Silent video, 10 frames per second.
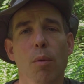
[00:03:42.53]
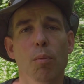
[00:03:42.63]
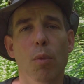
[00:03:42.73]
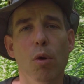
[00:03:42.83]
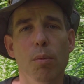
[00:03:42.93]

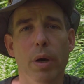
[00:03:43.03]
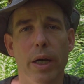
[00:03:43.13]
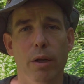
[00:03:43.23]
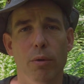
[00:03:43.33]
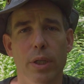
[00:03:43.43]
more
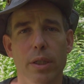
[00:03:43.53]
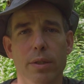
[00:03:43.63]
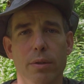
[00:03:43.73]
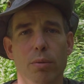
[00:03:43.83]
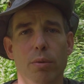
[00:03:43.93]

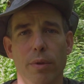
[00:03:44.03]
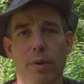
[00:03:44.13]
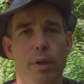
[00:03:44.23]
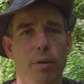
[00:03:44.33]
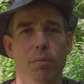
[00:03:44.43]
binaries to
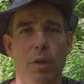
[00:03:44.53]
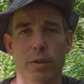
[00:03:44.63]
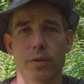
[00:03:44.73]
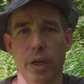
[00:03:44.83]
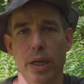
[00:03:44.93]
the
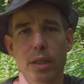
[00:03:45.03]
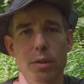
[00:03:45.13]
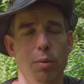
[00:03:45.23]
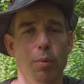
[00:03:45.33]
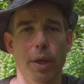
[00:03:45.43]

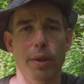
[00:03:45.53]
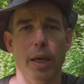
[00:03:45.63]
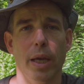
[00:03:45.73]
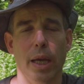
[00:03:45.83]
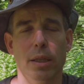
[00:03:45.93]
site where
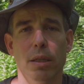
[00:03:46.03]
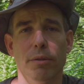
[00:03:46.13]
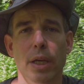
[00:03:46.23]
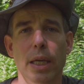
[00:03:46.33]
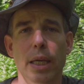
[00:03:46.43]
they are active.